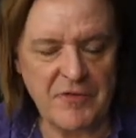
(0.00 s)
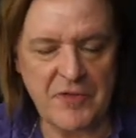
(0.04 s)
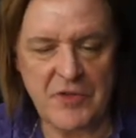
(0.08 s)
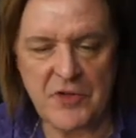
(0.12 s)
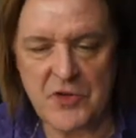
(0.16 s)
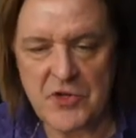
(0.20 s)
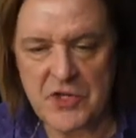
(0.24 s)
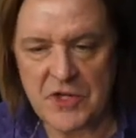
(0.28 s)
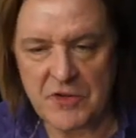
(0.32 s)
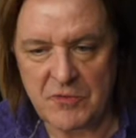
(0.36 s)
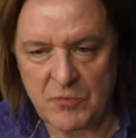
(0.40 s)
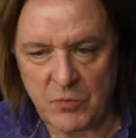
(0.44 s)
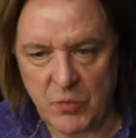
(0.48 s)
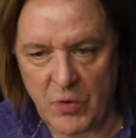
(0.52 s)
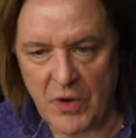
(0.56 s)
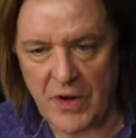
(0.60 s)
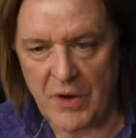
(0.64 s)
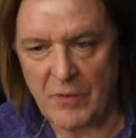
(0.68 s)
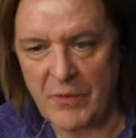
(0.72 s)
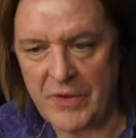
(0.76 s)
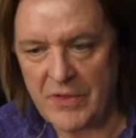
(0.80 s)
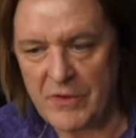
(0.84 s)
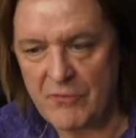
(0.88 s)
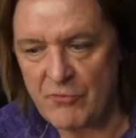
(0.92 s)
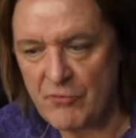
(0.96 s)
that she's worked
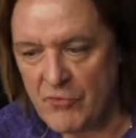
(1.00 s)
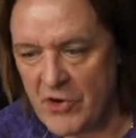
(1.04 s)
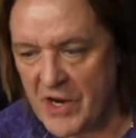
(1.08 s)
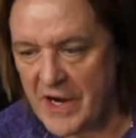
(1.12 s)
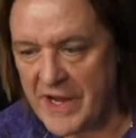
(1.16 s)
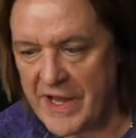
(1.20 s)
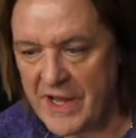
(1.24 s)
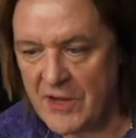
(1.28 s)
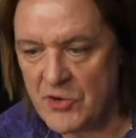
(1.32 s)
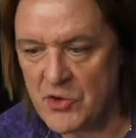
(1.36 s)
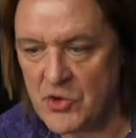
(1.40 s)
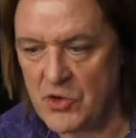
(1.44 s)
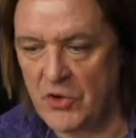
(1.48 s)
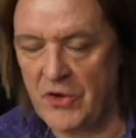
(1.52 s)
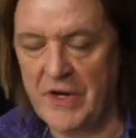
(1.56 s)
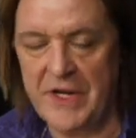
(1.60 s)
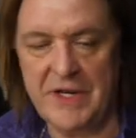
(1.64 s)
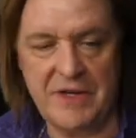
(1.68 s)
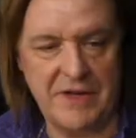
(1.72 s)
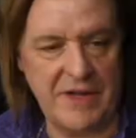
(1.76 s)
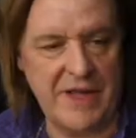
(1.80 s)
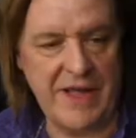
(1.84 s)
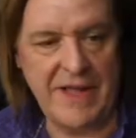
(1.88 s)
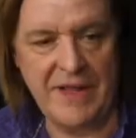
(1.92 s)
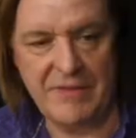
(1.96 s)
with and really enjoyed
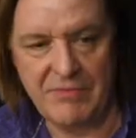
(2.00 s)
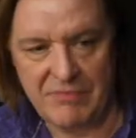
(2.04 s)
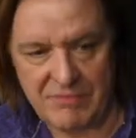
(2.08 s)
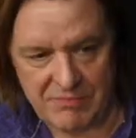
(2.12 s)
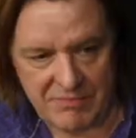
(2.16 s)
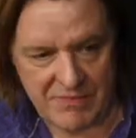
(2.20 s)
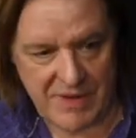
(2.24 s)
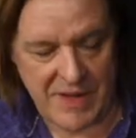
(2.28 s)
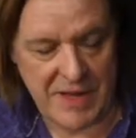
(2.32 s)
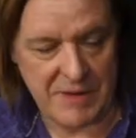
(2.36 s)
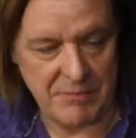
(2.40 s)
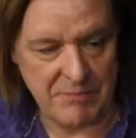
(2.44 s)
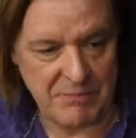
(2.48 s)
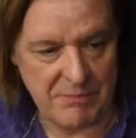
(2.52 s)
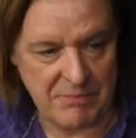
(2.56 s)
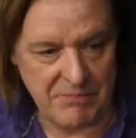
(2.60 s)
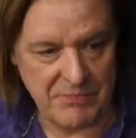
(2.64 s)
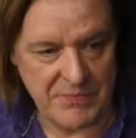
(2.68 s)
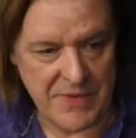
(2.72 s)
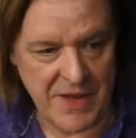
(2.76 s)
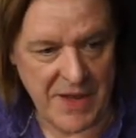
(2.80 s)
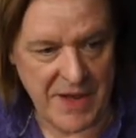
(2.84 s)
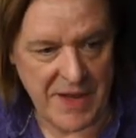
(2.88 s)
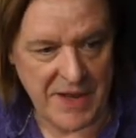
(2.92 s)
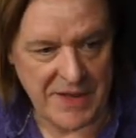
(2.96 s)
in, in
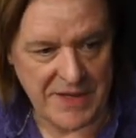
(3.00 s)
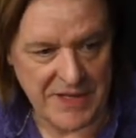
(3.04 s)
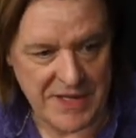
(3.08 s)
uh,